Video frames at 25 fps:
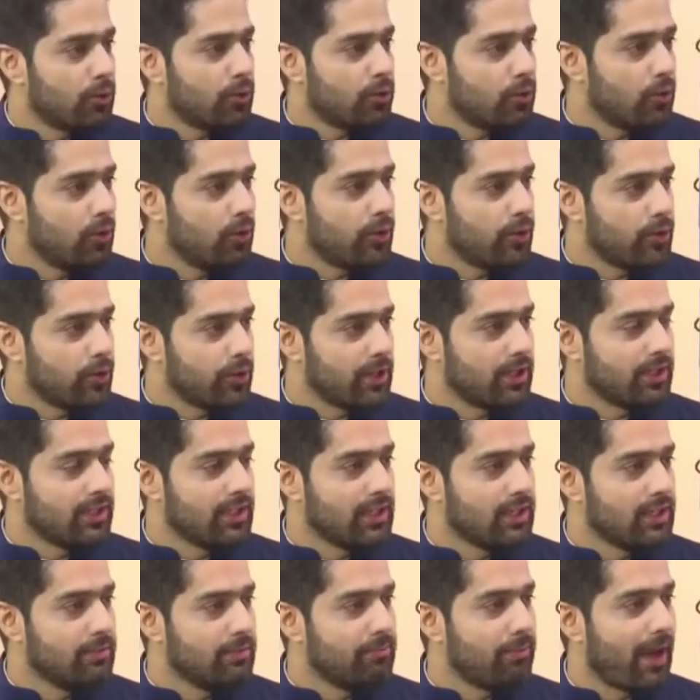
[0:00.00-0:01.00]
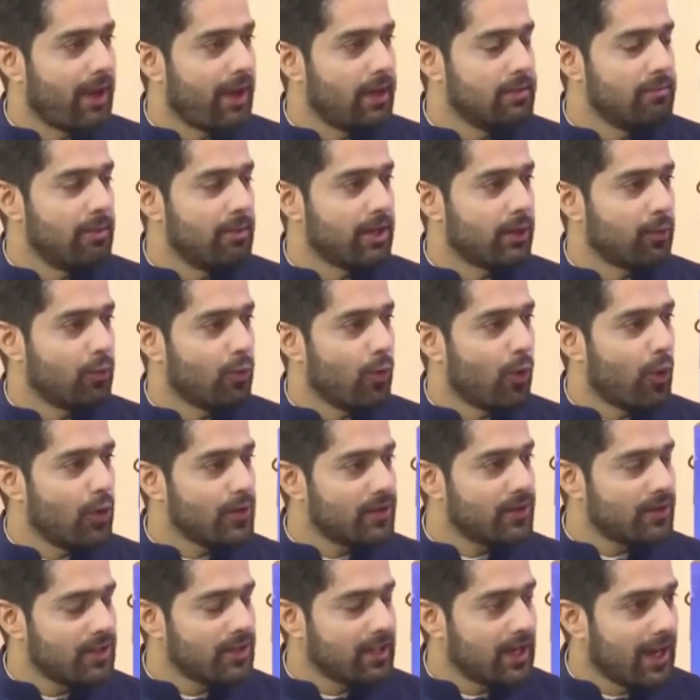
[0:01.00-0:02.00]
role during the pandemic
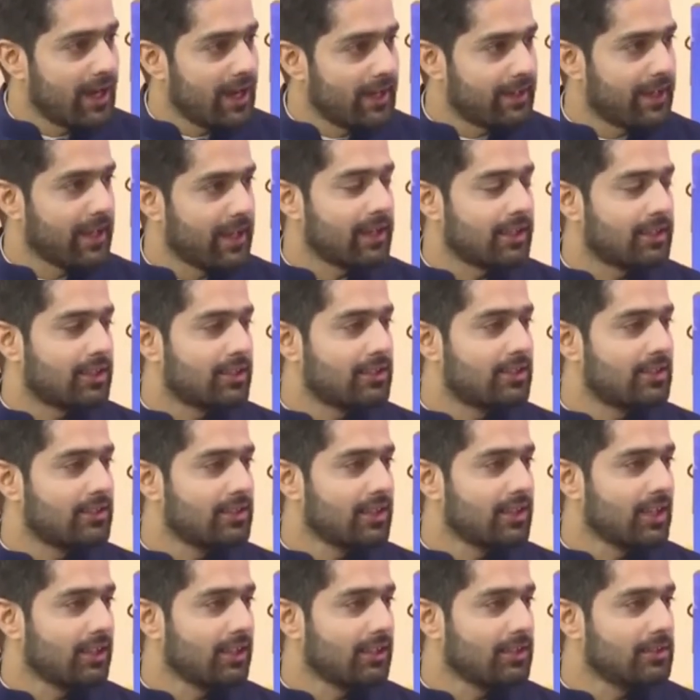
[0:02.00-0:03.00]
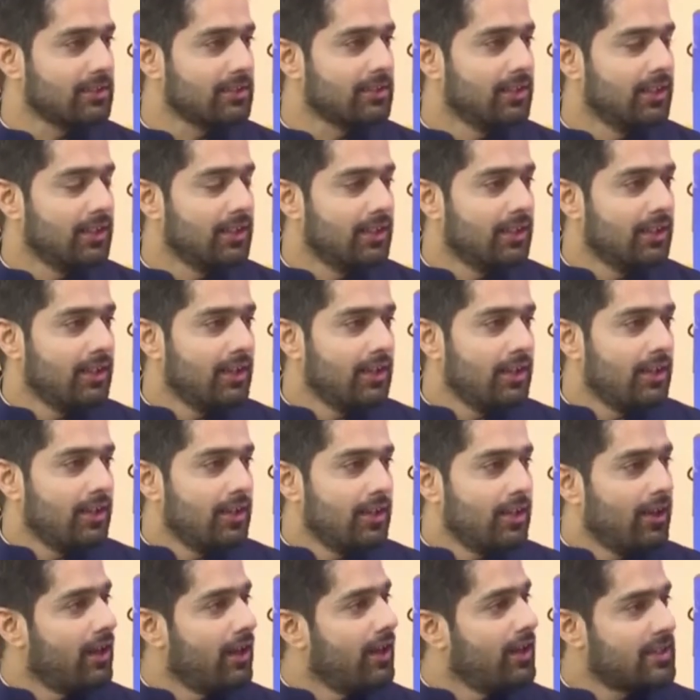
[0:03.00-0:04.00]
was the edtech sector.
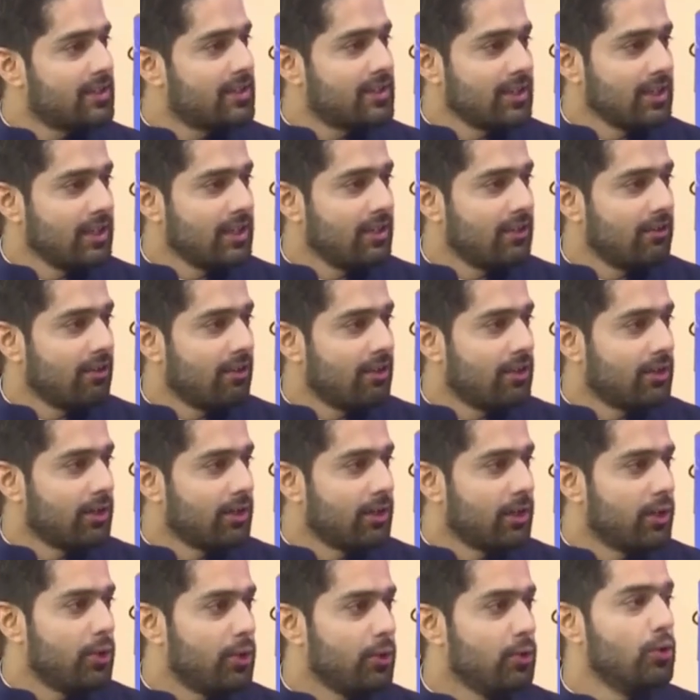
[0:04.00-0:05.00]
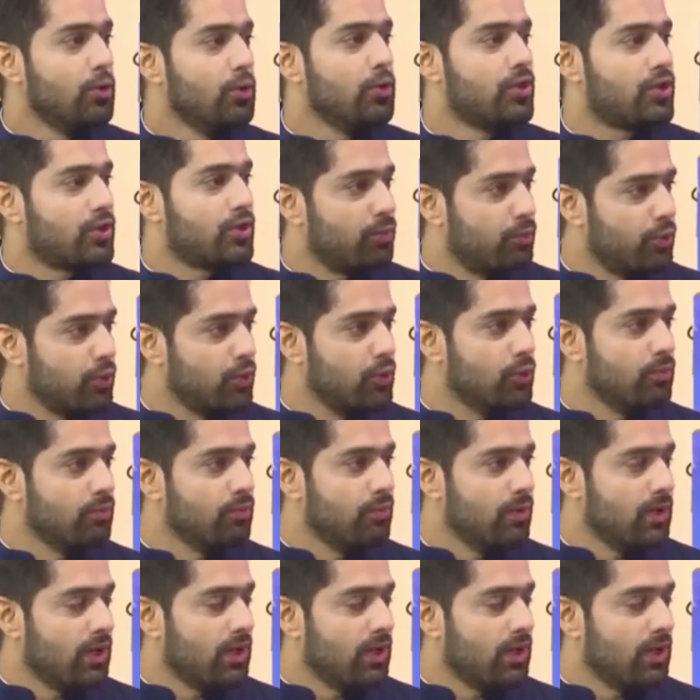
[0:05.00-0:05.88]
It's seen a huge boom.